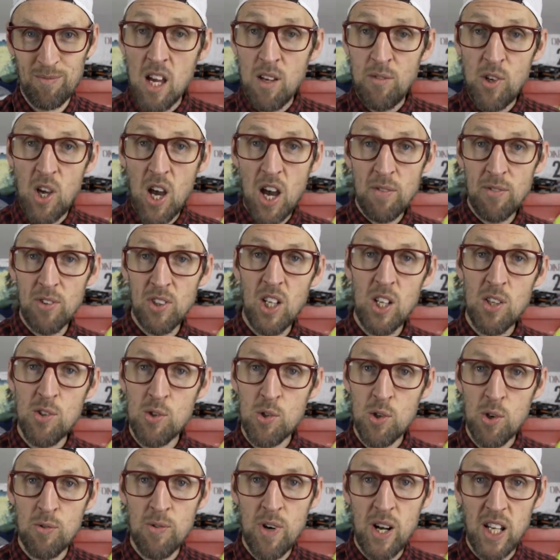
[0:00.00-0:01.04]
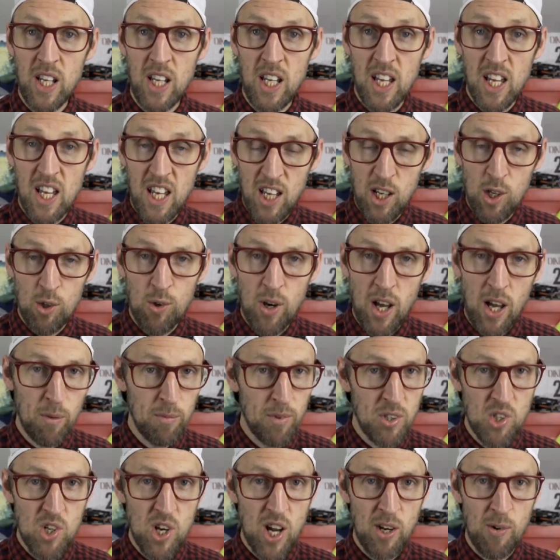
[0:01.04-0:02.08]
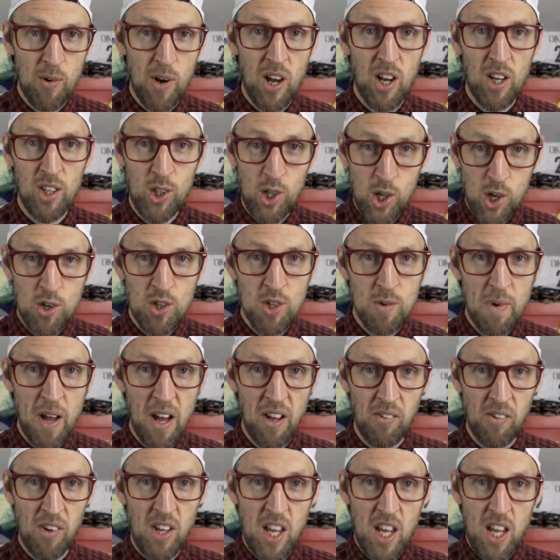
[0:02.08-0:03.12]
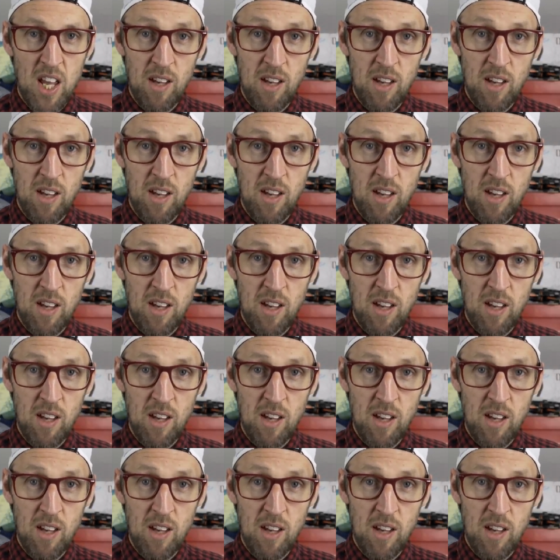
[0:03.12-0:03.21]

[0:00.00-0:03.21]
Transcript: If you haven't done so already, it will help the channel out a huge amount